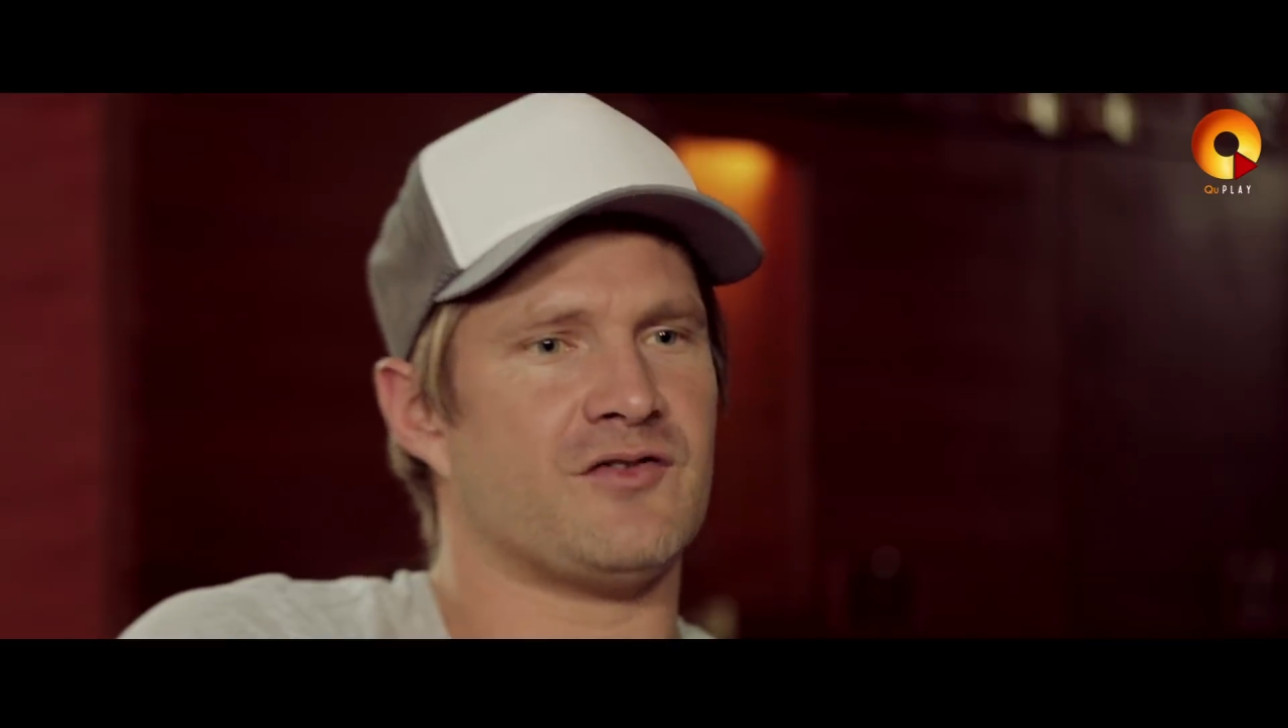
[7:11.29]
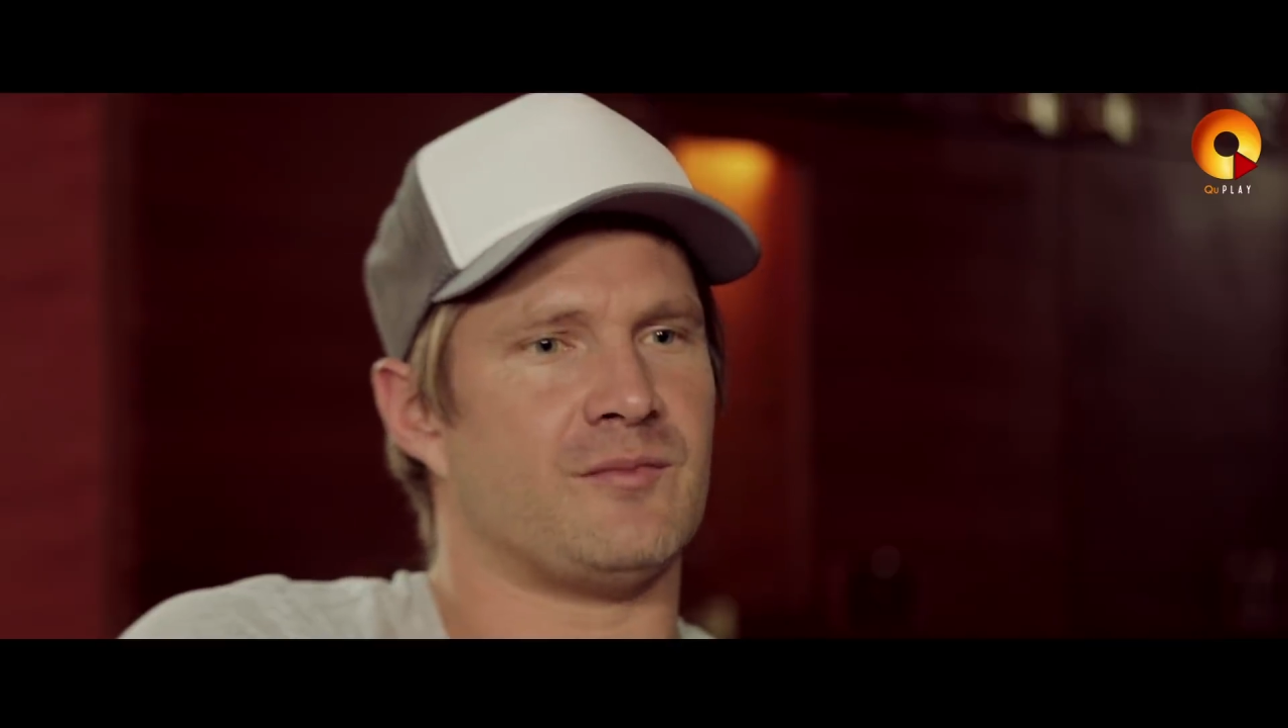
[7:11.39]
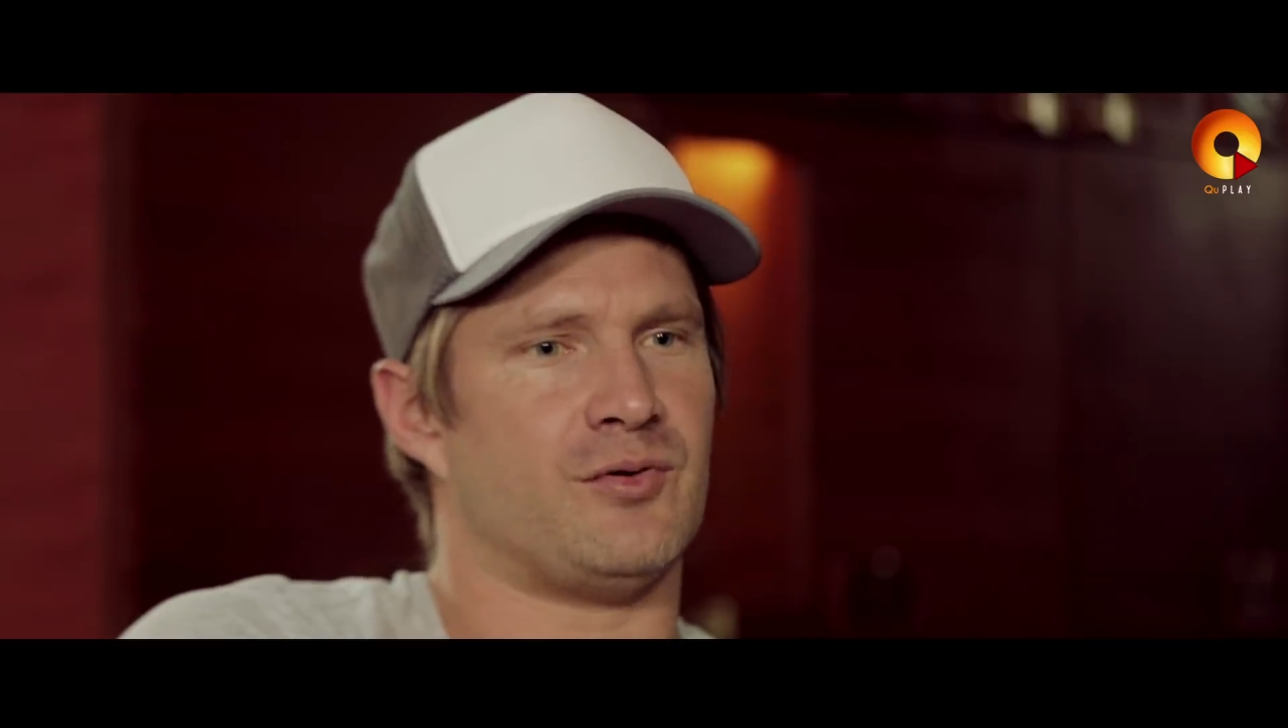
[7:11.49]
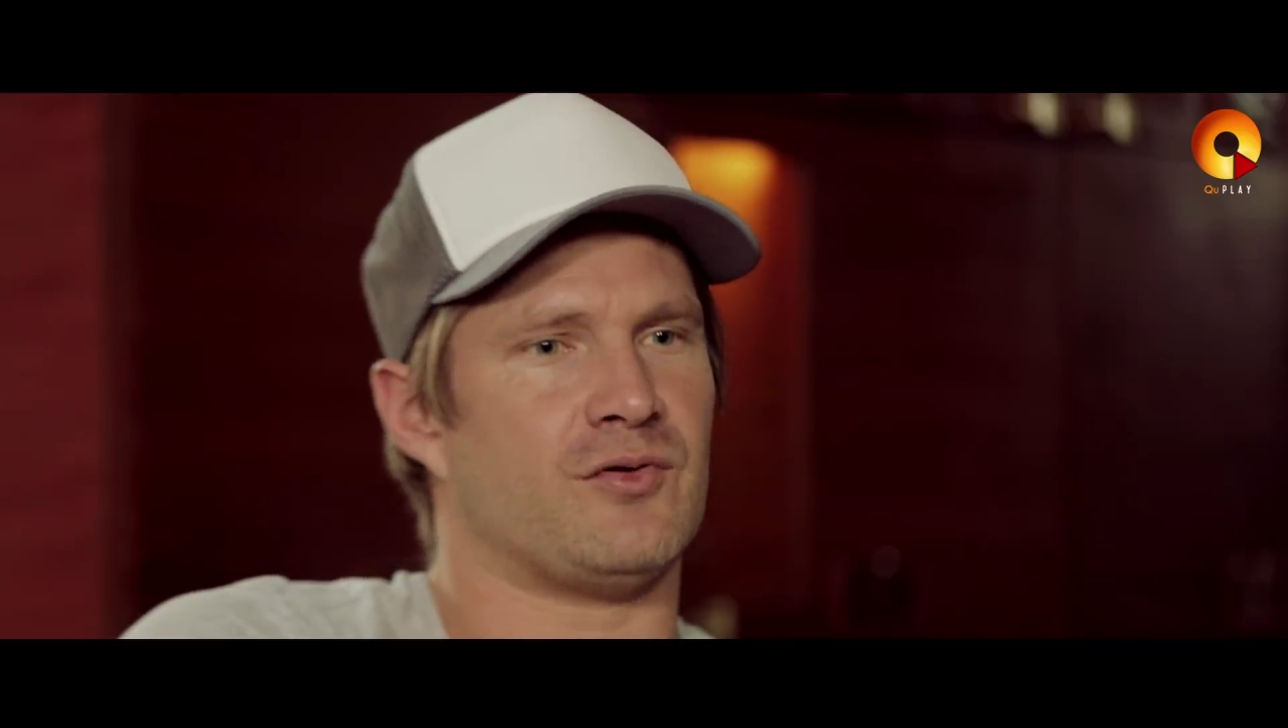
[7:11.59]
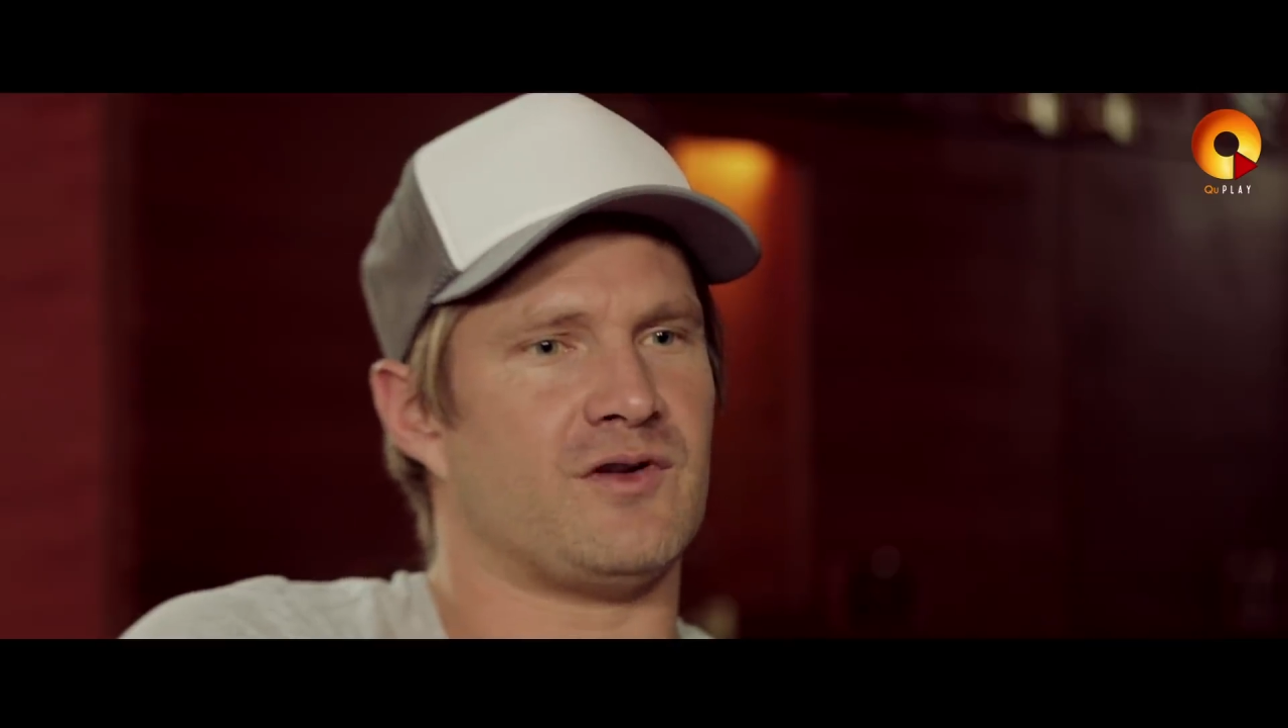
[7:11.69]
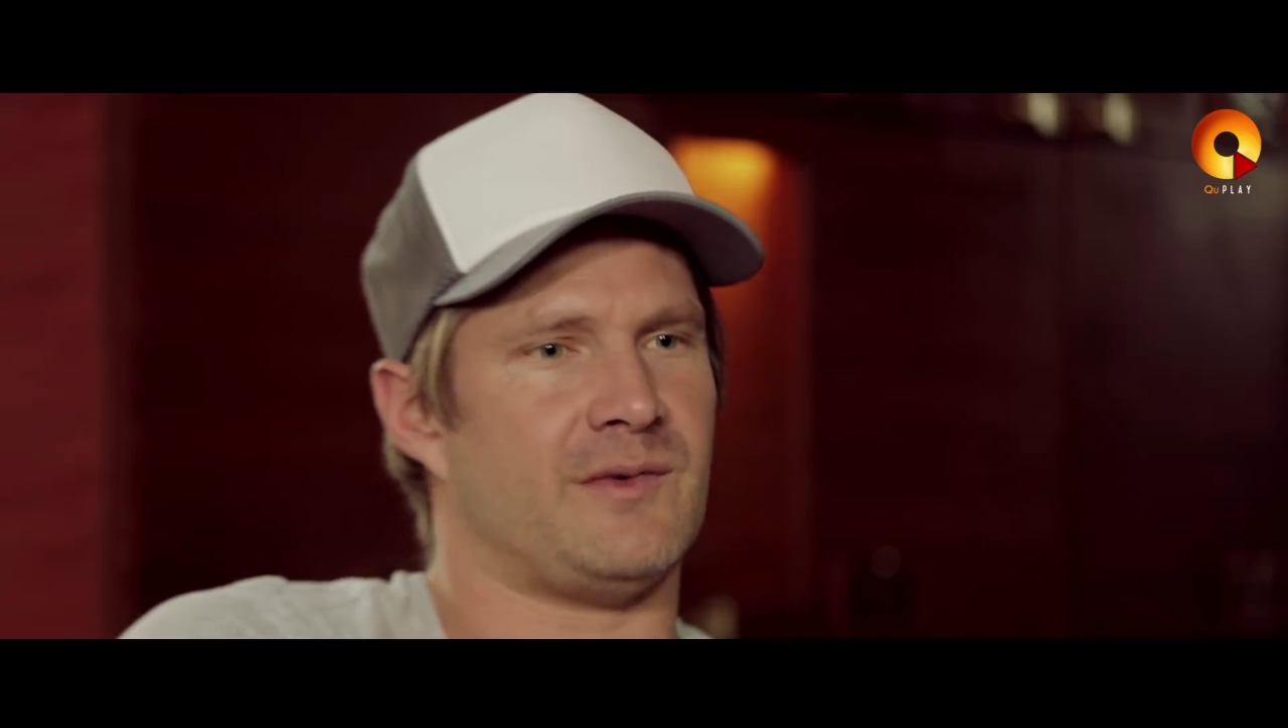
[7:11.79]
importantly,